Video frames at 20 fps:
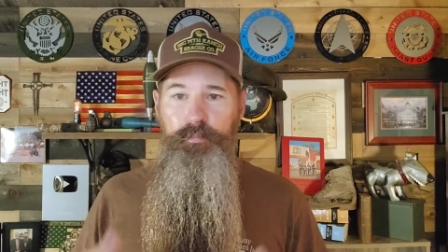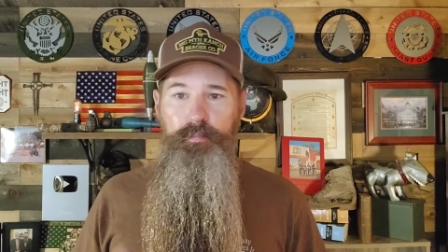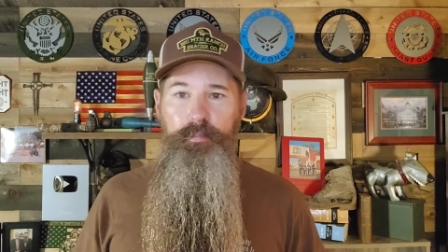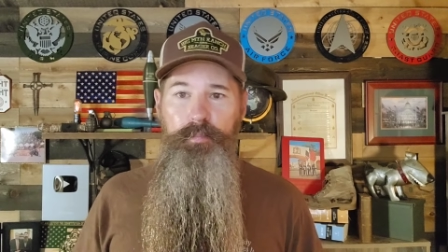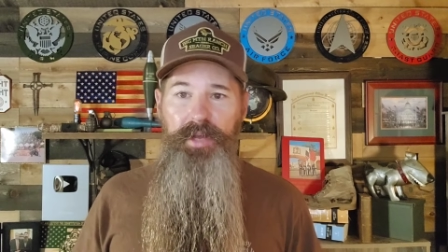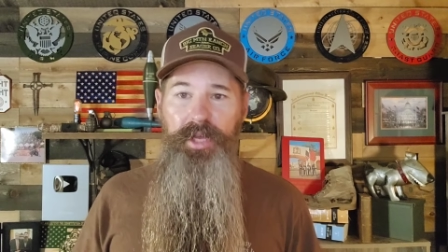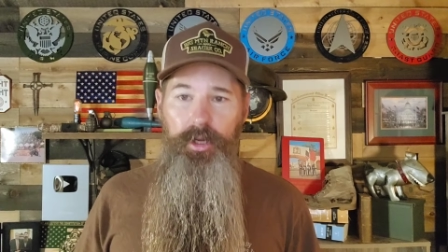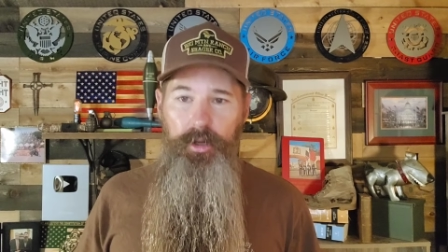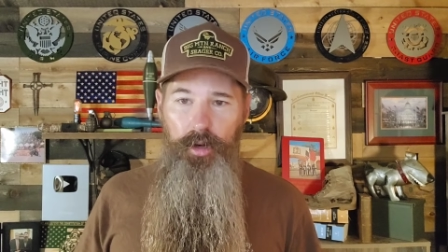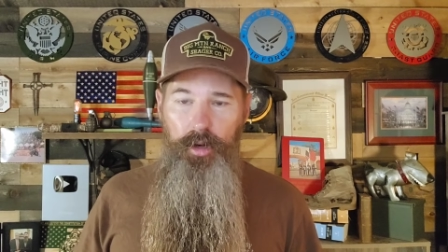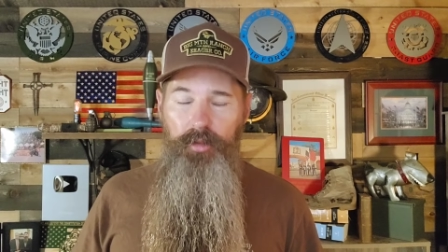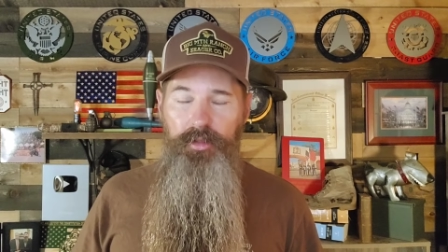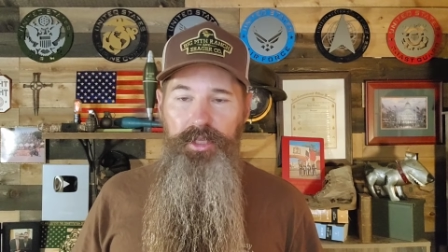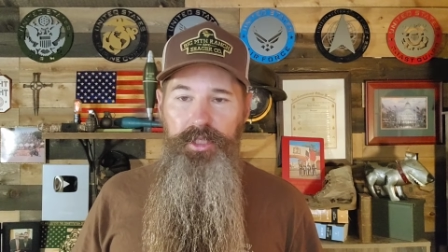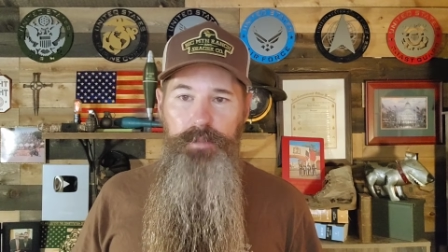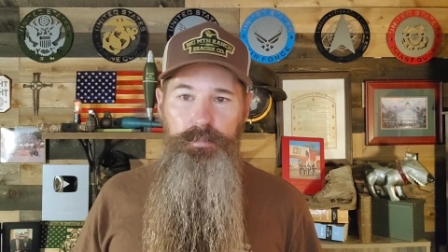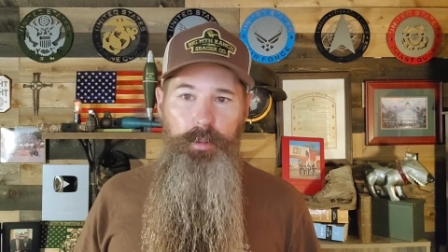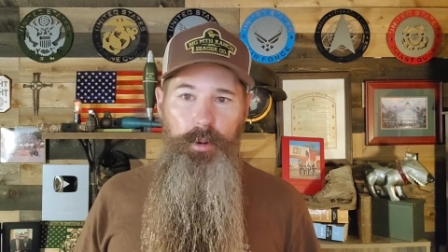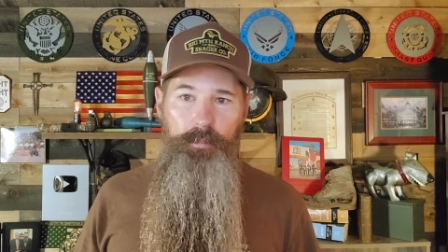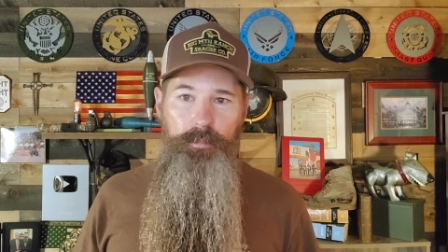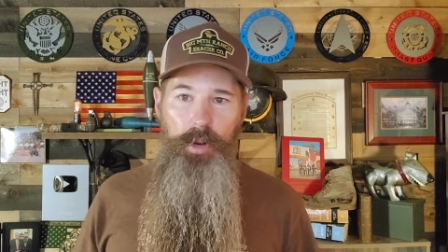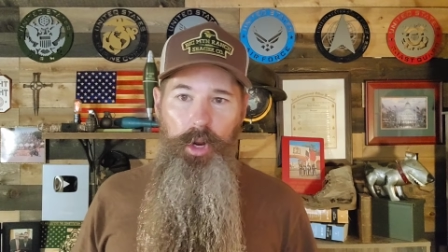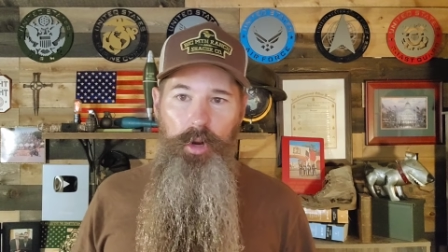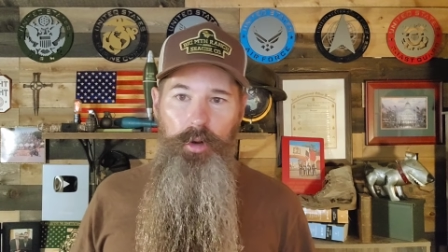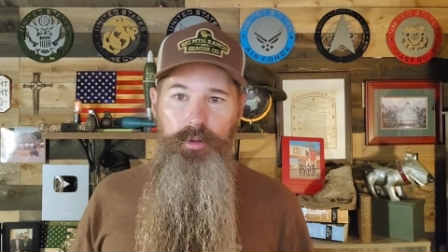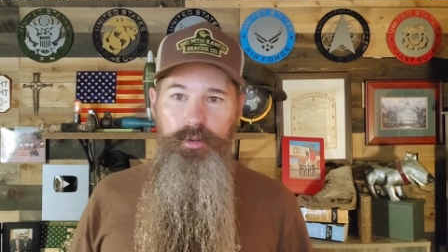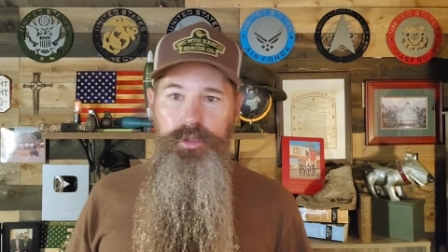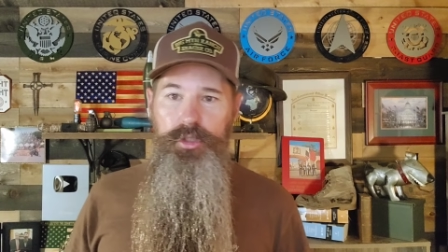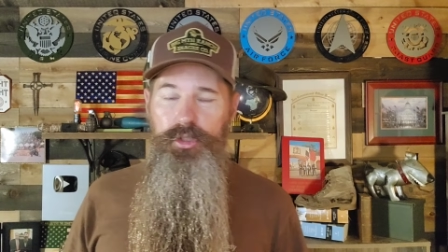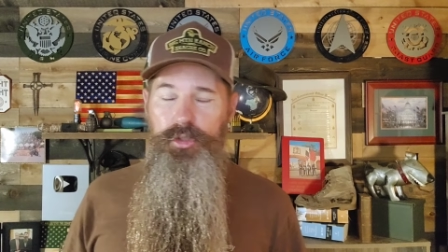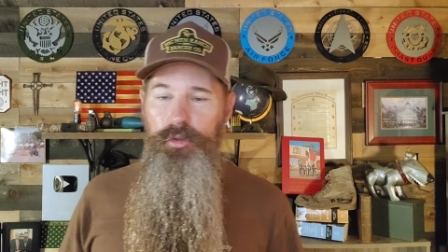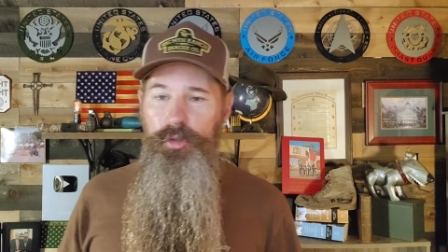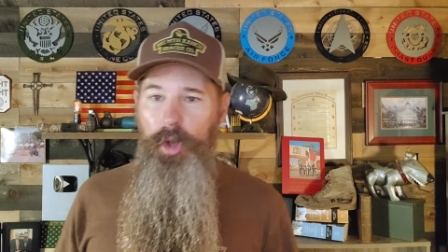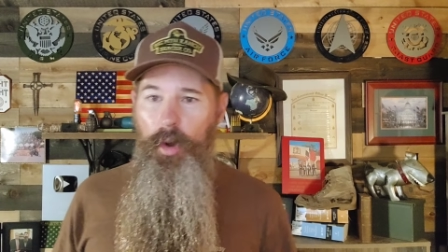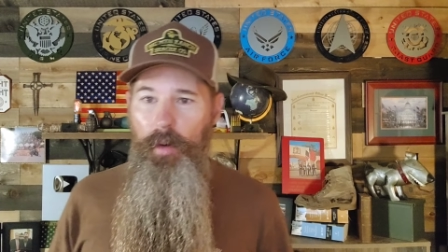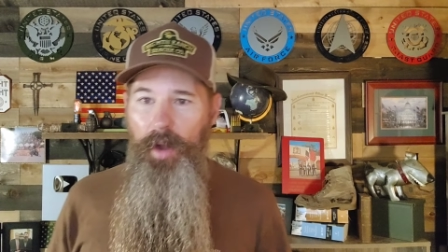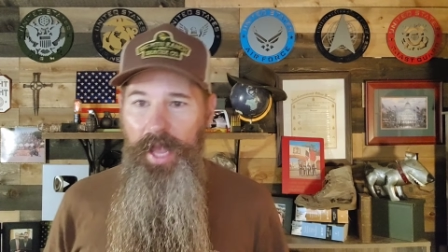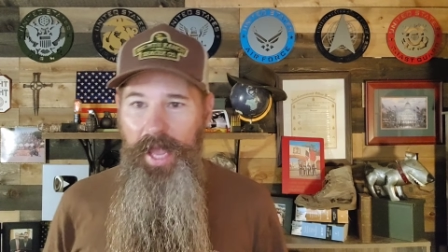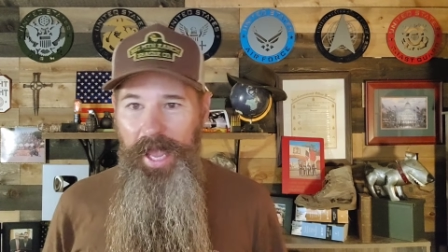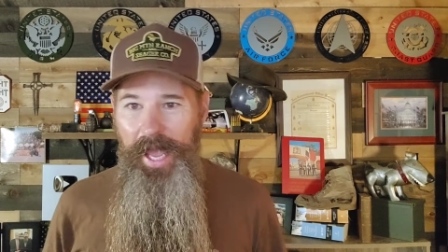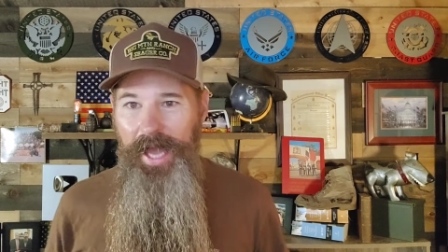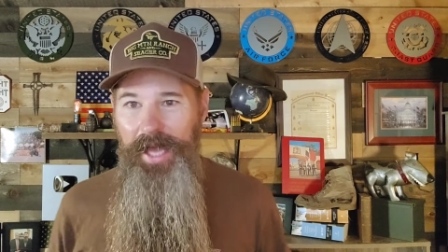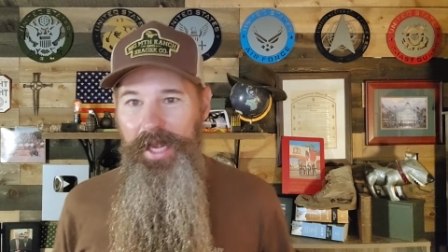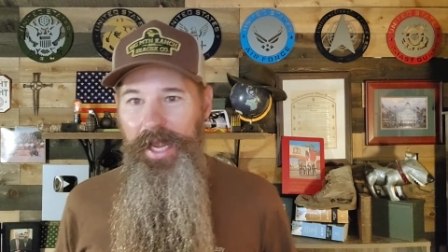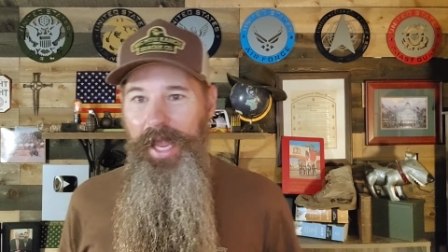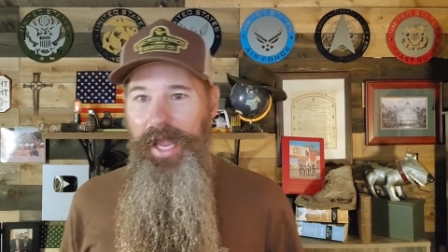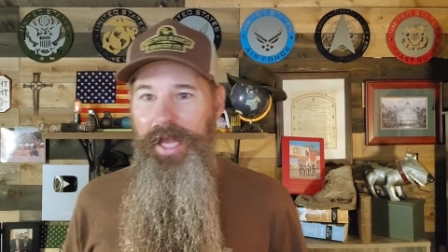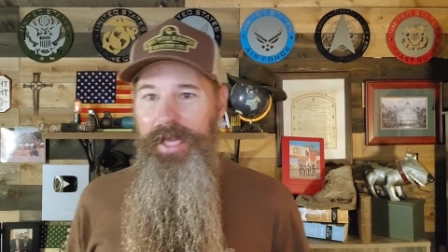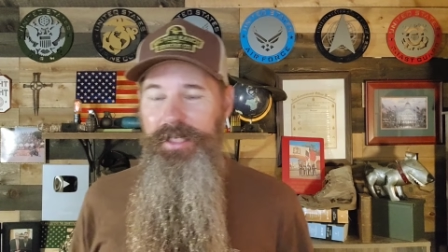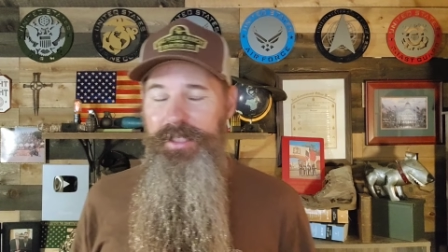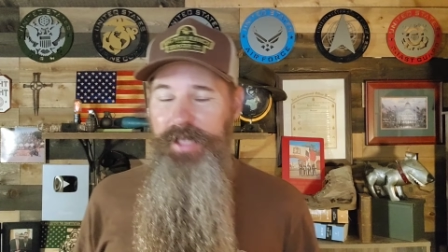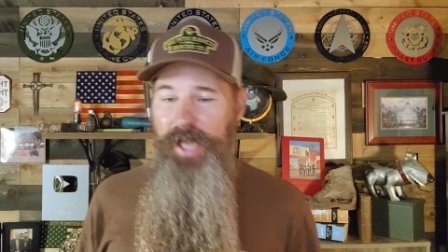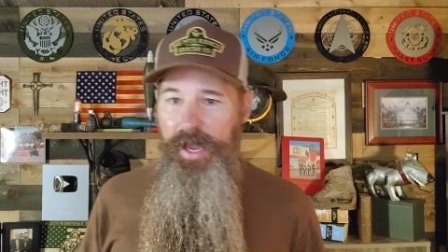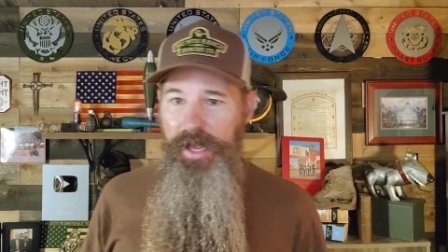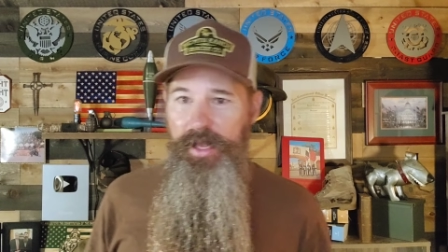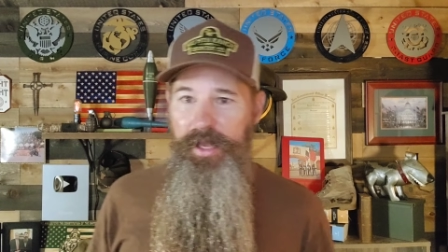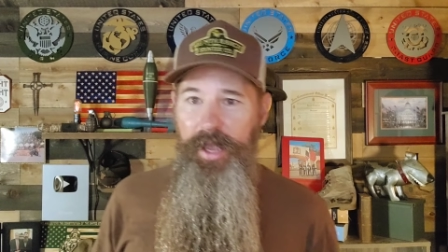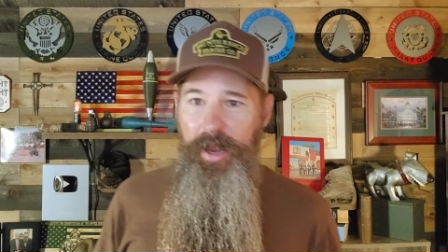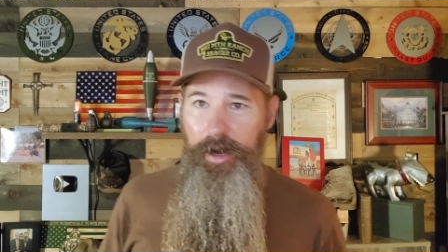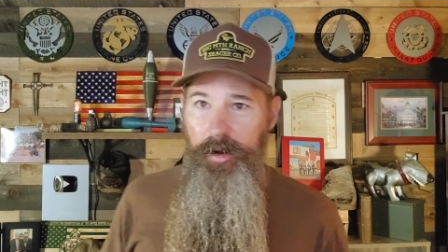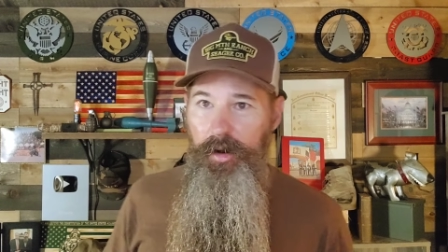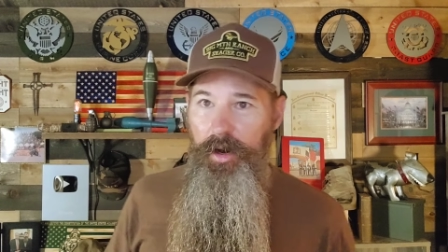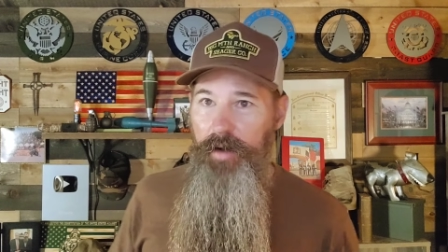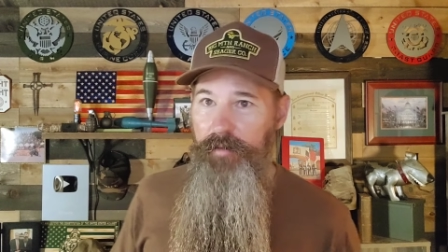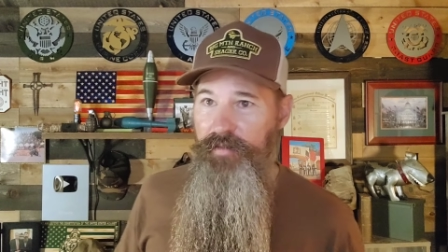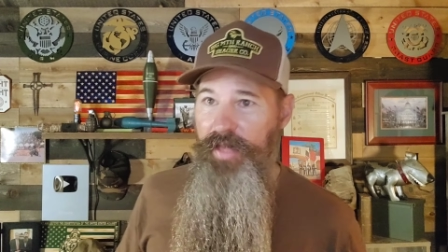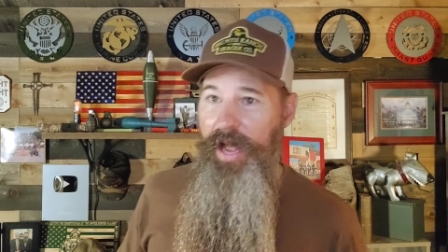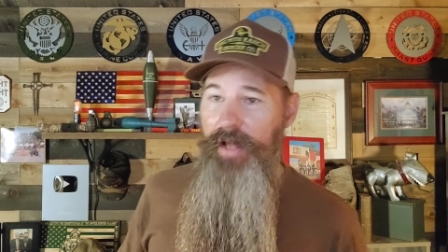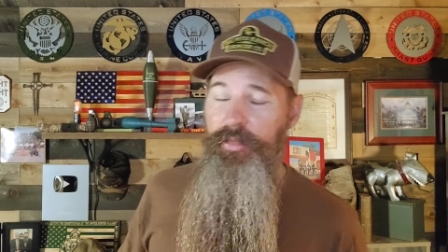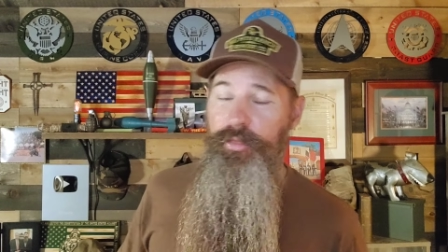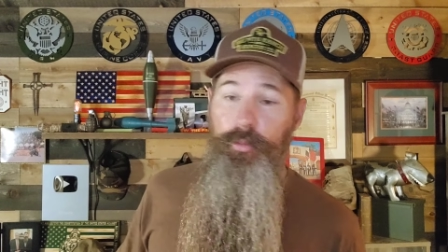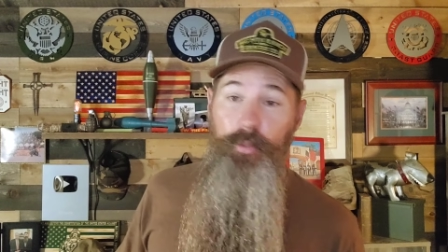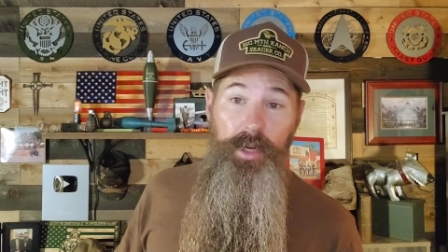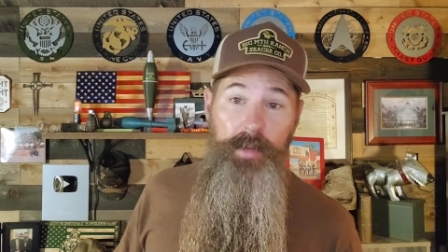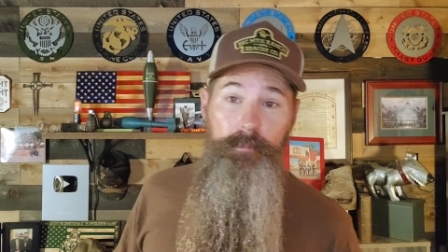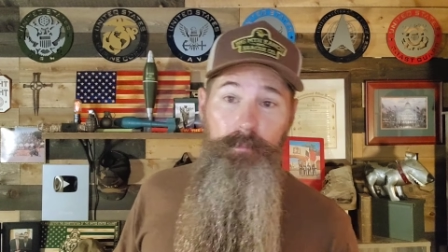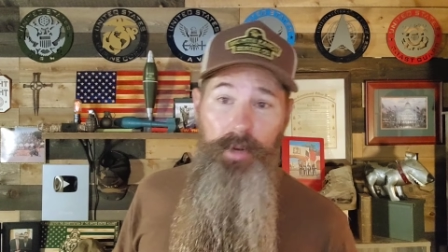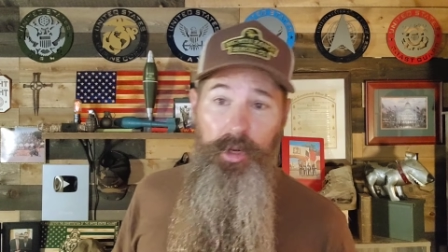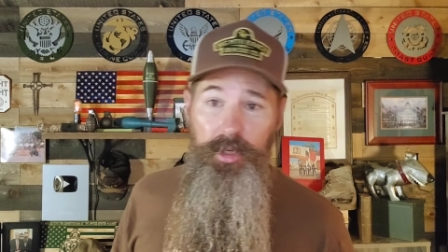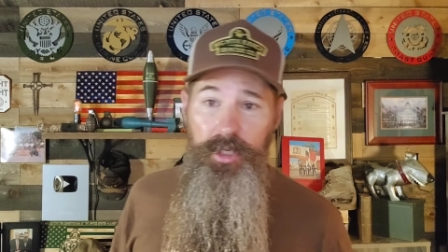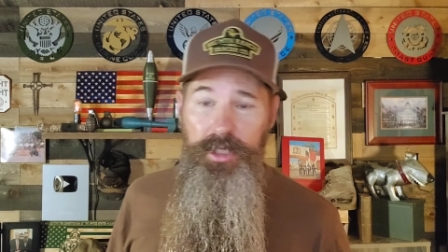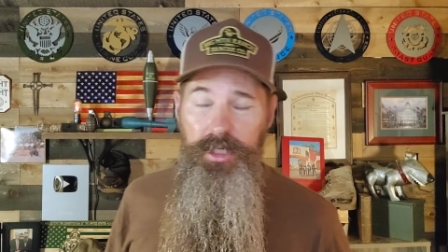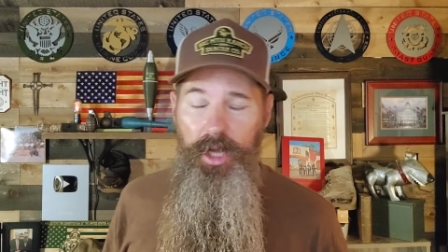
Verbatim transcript: bill that's proposed to go ahead and take care of that $3 billion